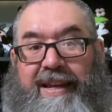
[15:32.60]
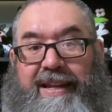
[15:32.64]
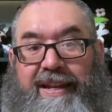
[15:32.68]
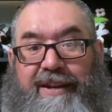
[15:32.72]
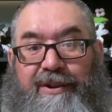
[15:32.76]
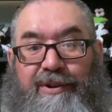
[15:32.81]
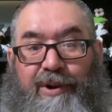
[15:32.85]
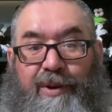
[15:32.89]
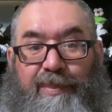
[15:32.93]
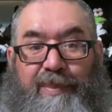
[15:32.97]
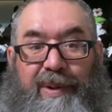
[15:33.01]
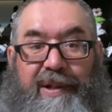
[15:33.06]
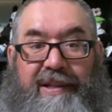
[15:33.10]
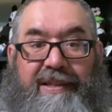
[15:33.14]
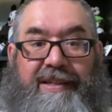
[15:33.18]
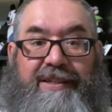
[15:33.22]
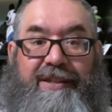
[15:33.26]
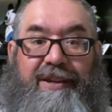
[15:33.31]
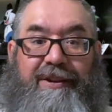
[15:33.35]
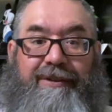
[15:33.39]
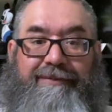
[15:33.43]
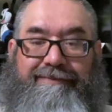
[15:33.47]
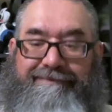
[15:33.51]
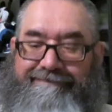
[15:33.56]
Noble.
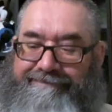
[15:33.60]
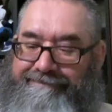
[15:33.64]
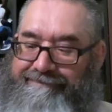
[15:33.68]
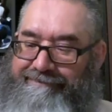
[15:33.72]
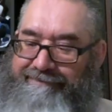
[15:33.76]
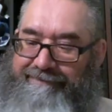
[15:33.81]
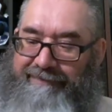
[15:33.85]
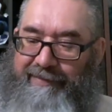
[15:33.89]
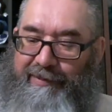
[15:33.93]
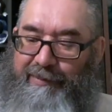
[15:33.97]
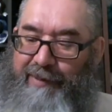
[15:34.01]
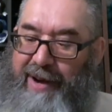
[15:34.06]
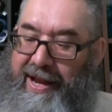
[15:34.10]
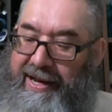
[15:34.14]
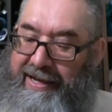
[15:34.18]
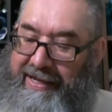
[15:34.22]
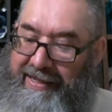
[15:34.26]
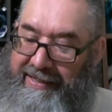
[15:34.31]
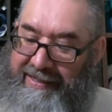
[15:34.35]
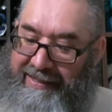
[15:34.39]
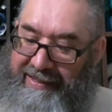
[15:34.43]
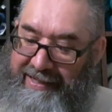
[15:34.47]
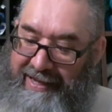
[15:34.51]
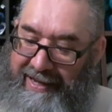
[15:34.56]
So
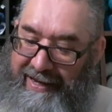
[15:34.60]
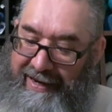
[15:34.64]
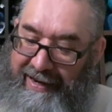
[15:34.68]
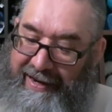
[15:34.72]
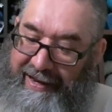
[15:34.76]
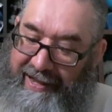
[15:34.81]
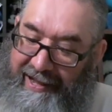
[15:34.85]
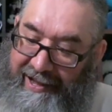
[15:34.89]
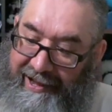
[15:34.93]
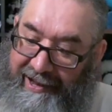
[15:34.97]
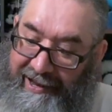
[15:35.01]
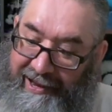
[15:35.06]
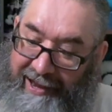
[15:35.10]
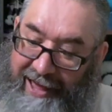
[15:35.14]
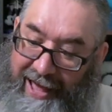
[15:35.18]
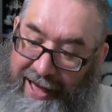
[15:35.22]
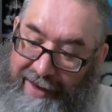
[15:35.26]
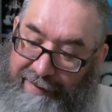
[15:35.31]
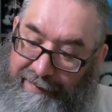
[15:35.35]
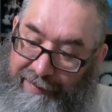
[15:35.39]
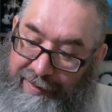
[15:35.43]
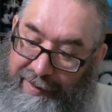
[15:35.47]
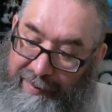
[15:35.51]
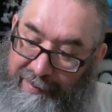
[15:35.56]
Randy's done a lot
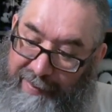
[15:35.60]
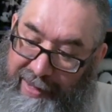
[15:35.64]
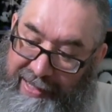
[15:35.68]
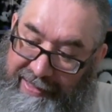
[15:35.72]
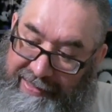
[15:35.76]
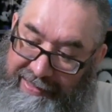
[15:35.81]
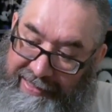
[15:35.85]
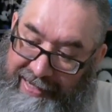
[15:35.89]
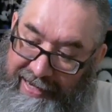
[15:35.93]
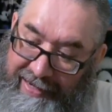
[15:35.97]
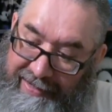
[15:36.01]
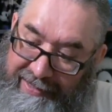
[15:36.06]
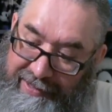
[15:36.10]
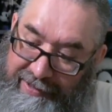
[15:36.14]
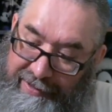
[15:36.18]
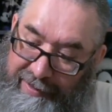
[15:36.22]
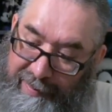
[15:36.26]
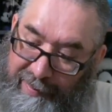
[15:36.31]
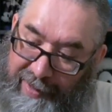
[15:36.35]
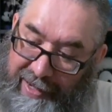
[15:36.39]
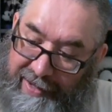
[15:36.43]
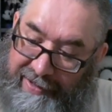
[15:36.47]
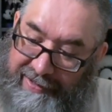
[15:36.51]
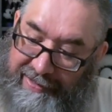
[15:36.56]
of the mid statues, the
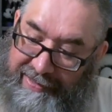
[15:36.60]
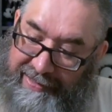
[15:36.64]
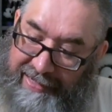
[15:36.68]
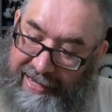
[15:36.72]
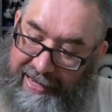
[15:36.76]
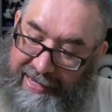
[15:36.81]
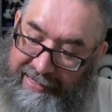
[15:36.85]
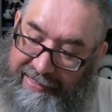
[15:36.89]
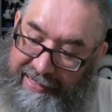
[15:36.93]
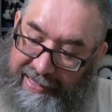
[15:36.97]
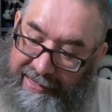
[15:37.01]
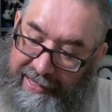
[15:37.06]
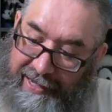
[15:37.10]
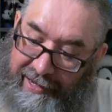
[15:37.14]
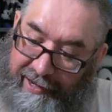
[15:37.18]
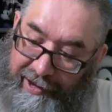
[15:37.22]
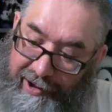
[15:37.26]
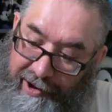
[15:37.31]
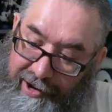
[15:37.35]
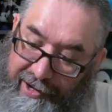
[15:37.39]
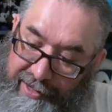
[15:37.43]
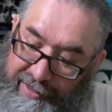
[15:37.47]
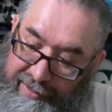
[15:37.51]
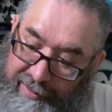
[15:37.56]
mid-size and
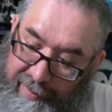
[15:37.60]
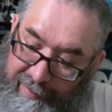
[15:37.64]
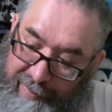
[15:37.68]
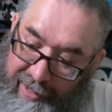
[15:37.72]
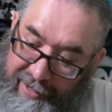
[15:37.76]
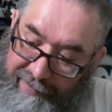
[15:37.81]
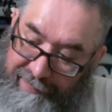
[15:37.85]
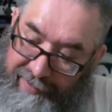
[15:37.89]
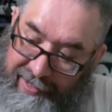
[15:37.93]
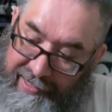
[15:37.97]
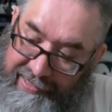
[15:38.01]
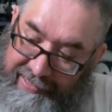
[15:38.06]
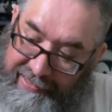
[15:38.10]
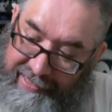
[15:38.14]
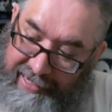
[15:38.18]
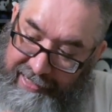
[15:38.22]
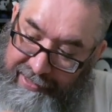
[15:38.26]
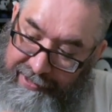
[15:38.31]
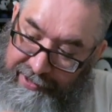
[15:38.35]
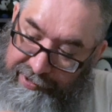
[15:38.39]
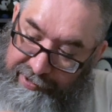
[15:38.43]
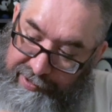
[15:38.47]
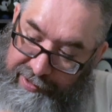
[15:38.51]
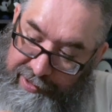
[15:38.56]
the big pig
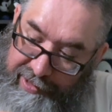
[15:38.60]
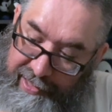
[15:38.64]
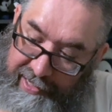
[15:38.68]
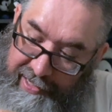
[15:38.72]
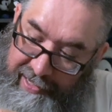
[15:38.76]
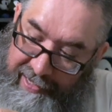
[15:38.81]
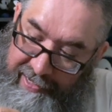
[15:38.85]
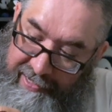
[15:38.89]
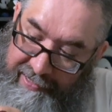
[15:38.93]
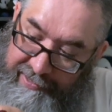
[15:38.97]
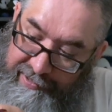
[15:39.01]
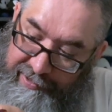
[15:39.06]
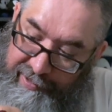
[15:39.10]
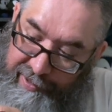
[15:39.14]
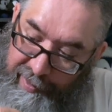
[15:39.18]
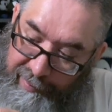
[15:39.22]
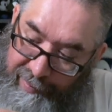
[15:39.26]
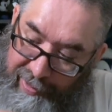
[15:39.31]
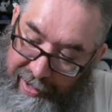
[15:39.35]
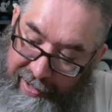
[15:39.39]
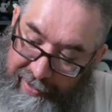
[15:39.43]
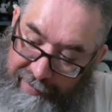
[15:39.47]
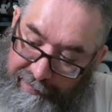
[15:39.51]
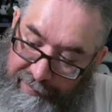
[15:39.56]
statues. So you're
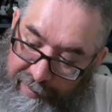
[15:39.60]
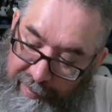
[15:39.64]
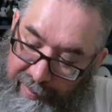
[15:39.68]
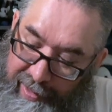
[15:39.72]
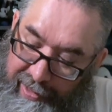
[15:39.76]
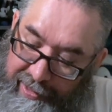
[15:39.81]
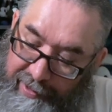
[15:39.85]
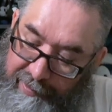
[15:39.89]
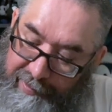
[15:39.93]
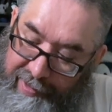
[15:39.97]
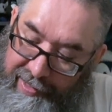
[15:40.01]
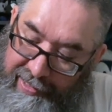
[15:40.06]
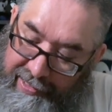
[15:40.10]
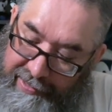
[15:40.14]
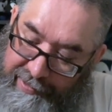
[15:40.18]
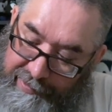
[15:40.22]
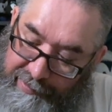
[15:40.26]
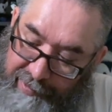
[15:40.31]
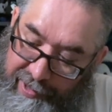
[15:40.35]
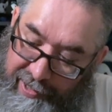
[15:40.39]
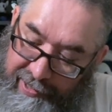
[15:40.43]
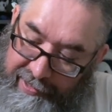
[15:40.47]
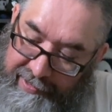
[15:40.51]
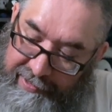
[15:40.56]
probably familiar with his
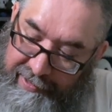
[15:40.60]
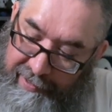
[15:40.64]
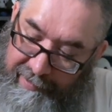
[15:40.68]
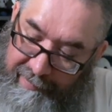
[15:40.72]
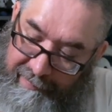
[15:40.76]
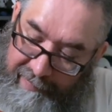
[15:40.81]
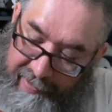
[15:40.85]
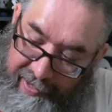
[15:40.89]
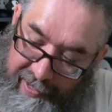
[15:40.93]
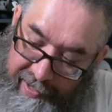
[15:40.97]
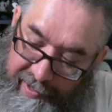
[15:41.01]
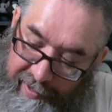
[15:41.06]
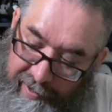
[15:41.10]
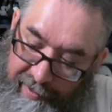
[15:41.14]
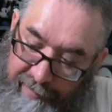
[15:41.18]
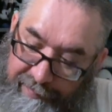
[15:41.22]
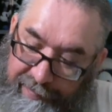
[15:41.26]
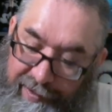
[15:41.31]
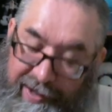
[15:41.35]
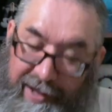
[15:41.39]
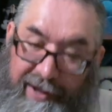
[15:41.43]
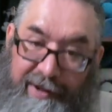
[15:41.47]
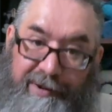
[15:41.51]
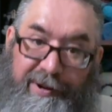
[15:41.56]
work. So
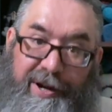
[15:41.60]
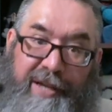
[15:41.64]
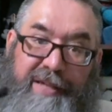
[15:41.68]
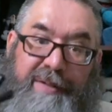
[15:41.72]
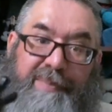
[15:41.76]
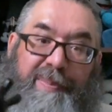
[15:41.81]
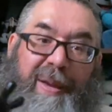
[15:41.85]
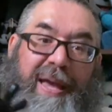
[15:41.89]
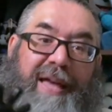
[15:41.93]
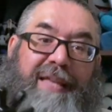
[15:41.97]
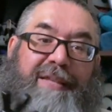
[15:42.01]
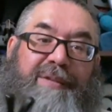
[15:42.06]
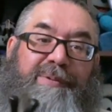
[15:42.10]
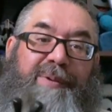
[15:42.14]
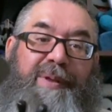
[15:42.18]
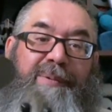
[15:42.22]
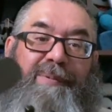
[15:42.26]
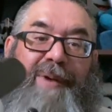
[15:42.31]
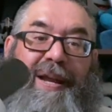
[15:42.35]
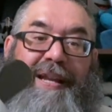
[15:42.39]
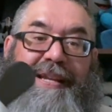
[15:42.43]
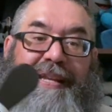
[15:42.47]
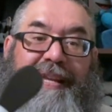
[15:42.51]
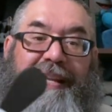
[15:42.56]
hopefully I'll cross paths with
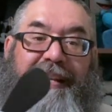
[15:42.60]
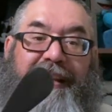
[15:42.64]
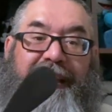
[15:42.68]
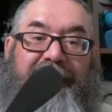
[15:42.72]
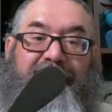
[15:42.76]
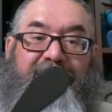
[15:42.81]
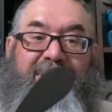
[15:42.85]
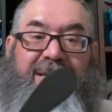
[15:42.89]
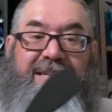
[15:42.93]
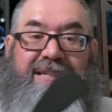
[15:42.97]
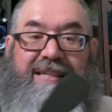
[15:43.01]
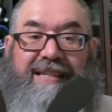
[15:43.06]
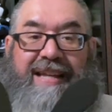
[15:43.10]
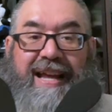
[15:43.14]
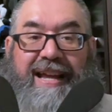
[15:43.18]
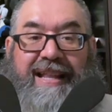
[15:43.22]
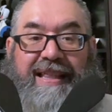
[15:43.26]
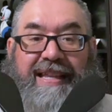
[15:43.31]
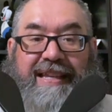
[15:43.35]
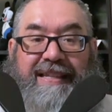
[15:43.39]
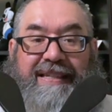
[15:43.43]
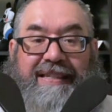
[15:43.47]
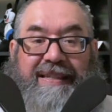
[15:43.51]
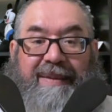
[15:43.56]
Randy and get him to sign
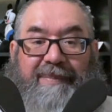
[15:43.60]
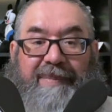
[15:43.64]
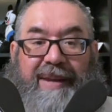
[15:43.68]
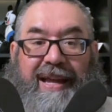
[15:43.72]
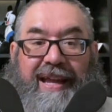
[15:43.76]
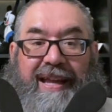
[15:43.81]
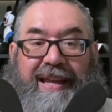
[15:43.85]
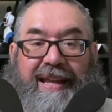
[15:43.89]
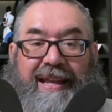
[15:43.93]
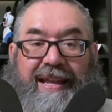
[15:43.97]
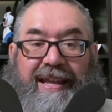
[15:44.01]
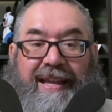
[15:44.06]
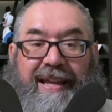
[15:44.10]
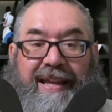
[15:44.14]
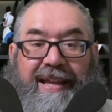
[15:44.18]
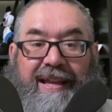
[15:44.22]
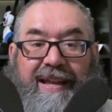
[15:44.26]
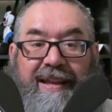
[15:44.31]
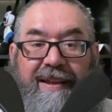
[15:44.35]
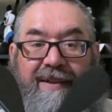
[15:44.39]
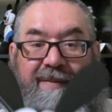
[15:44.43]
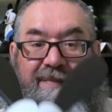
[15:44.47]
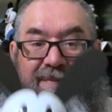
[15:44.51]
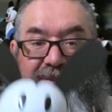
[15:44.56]
this someday.
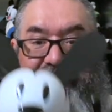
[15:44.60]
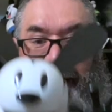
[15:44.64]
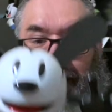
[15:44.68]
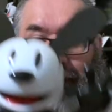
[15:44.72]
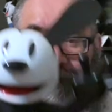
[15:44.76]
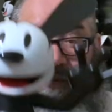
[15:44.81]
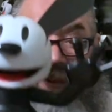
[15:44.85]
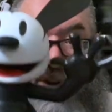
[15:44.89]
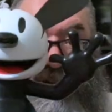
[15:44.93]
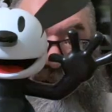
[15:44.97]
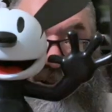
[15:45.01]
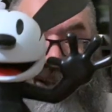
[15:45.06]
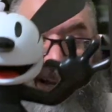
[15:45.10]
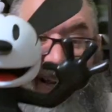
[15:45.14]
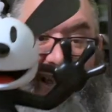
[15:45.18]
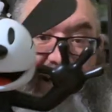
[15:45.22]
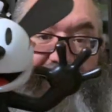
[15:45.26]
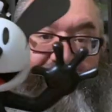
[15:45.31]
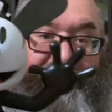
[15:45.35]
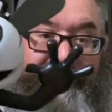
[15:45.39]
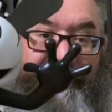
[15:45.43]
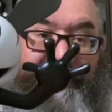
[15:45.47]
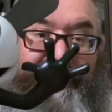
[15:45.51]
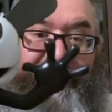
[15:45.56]
So if you're a
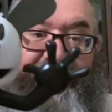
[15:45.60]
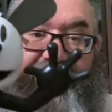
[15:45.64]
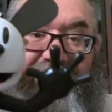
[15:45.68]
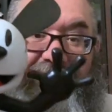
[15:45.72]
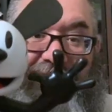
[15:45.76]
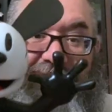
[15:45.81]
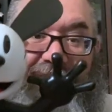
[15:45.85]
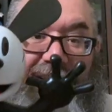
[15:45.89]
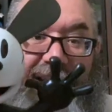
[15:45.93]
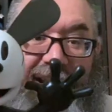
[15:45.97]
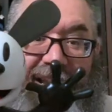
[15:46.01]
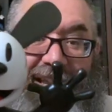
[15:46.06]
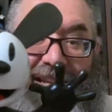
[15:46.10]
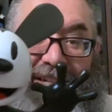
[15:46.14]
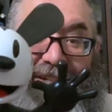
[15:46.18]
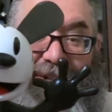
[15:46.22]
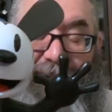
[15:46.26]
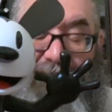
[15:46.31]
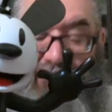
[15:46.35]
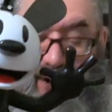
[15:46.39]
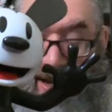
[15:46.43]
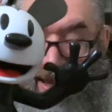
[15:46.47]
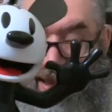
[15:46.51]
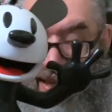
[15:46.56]
collector, try to get you
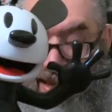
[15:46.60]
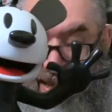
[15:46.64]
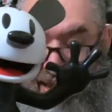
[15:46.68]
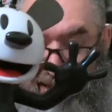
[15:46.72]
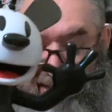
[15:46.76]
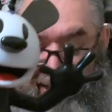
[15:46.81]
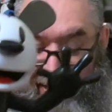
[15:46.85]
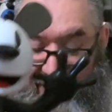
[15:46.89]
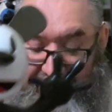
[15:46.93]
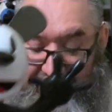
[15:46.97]
one of these.